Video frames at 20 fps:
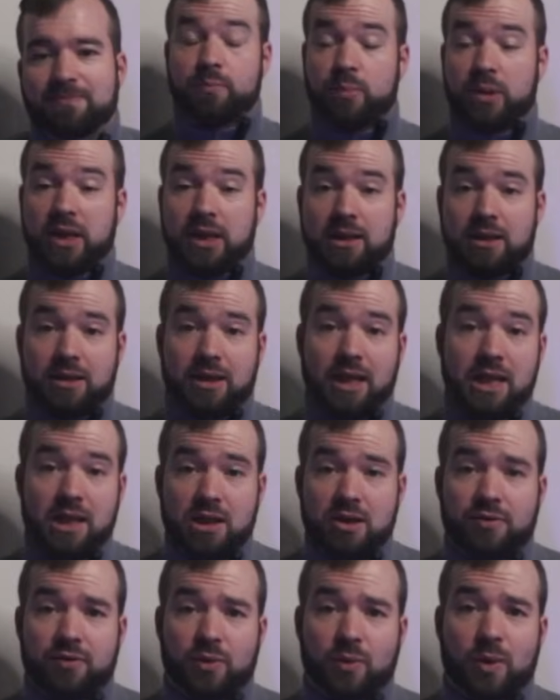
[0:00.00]
But thank
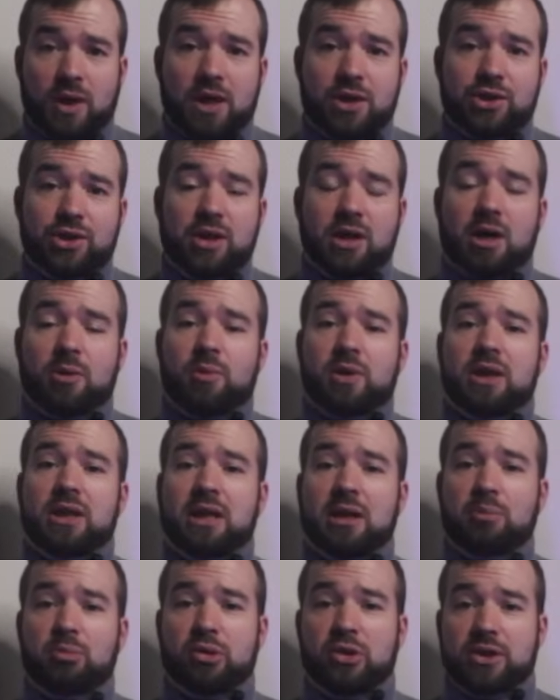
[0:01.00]
you for watching. I
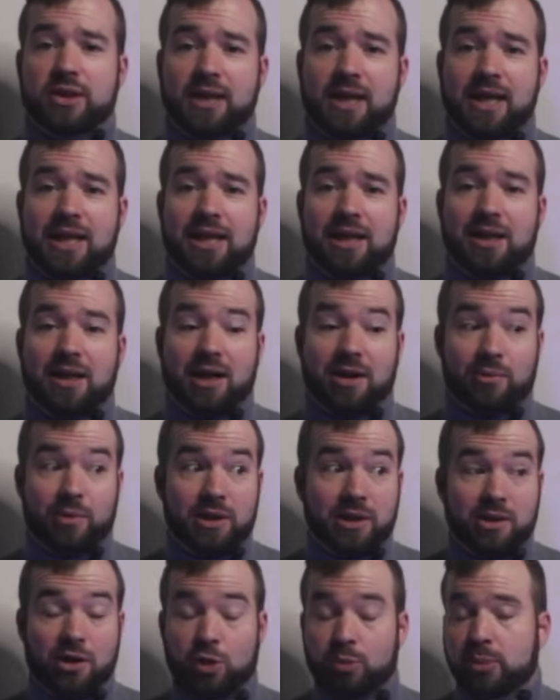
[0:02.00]
really appreciate it. I
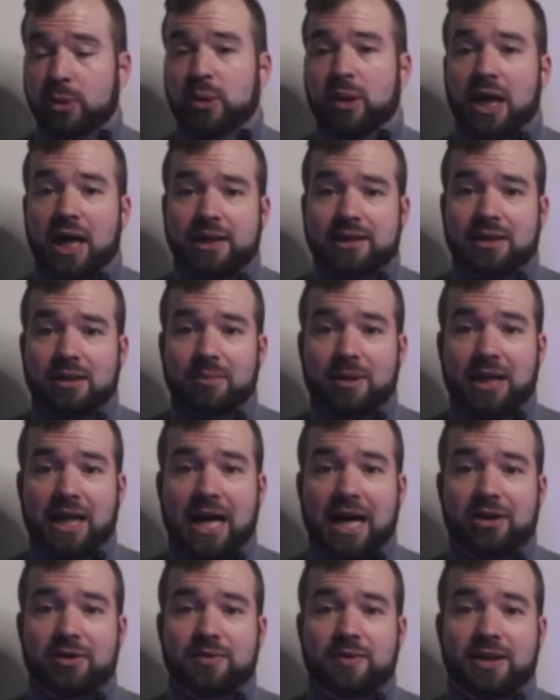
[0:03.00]
really hope you got something
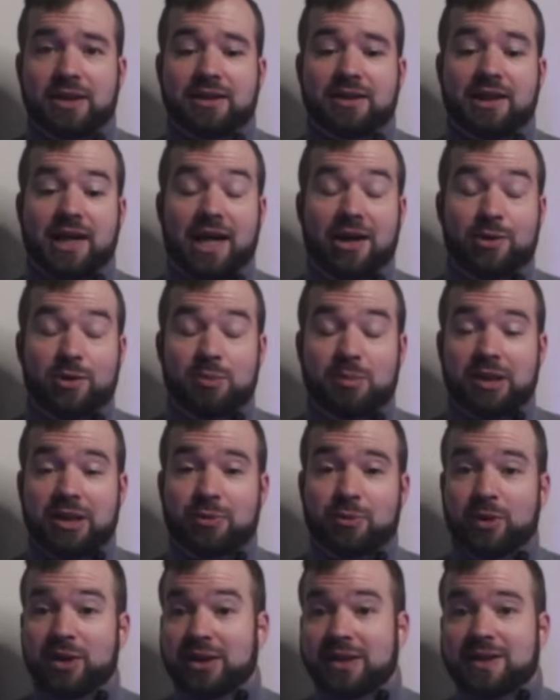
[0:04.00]
out of it. I would be
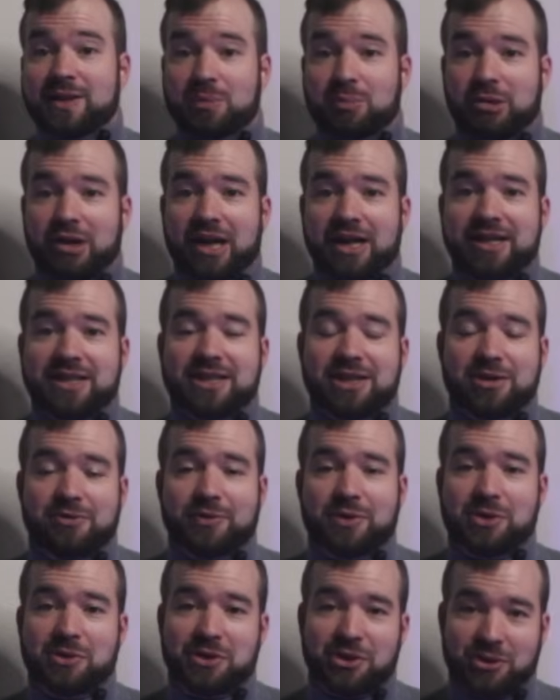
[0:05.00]
really surprised
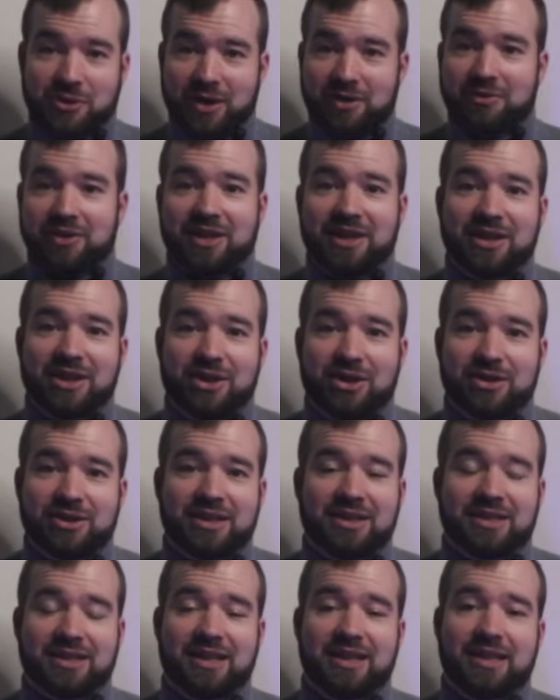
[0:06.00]
if you knew everything on
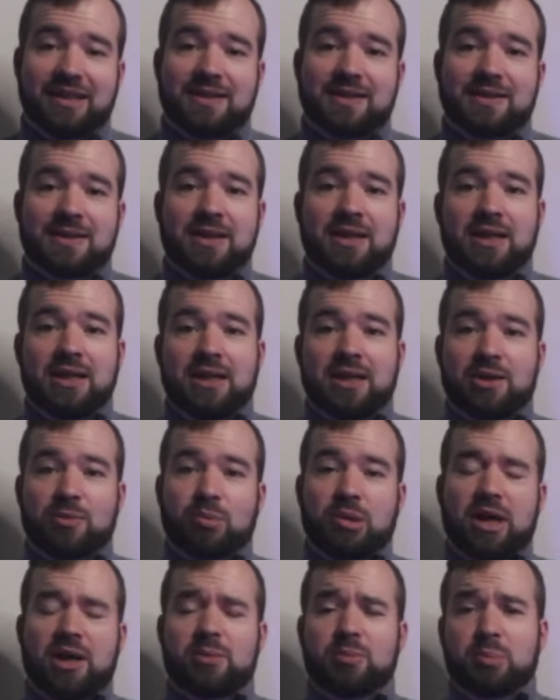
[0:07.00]
this list,
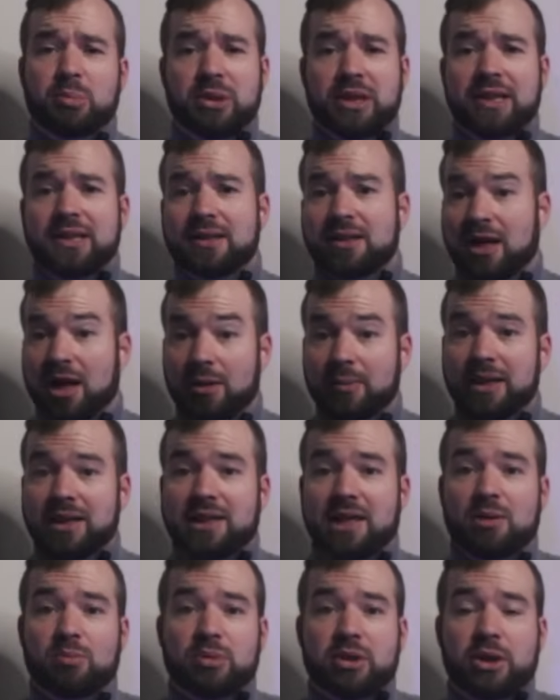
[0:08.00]
but please comment
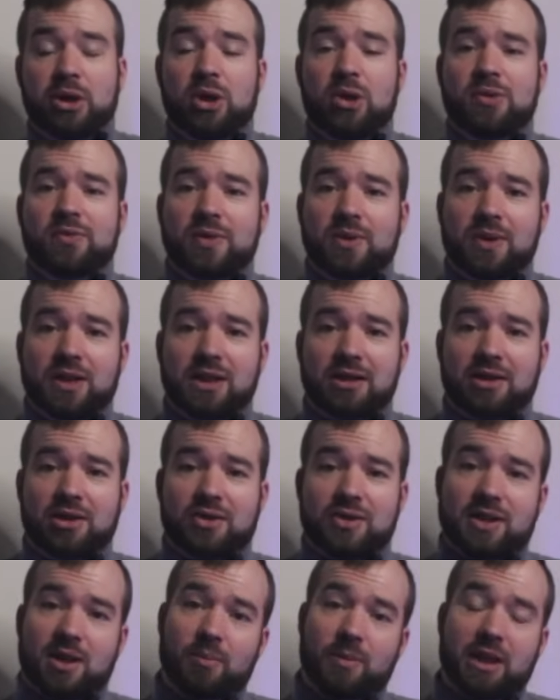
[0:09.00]
down below if you think
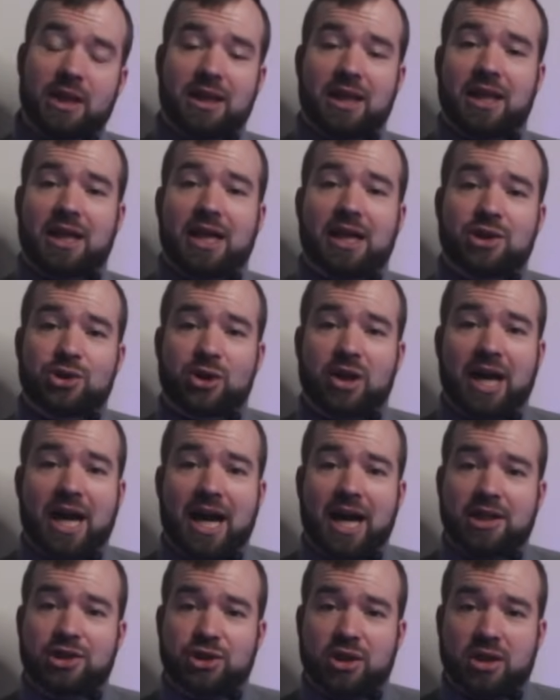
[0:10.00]
there's something that I should
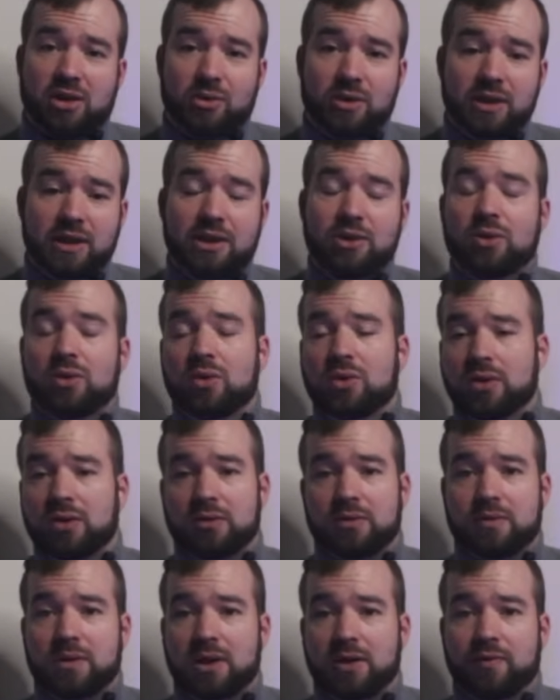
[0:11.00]
add generally
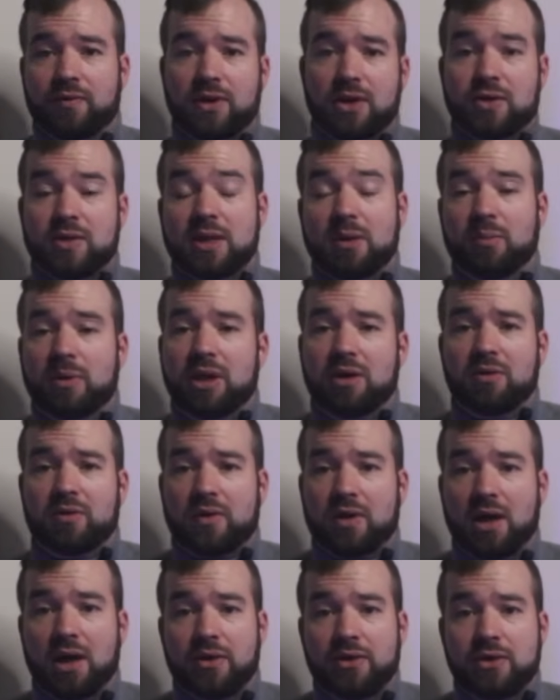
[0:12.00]
or if there's something
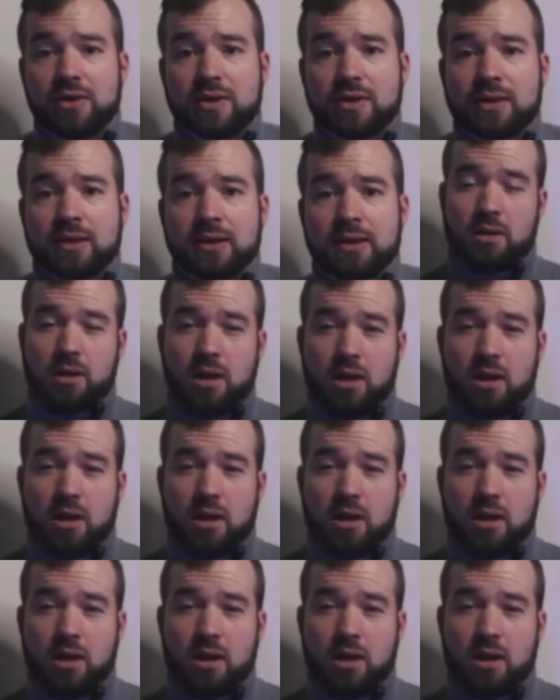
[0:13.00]
for others.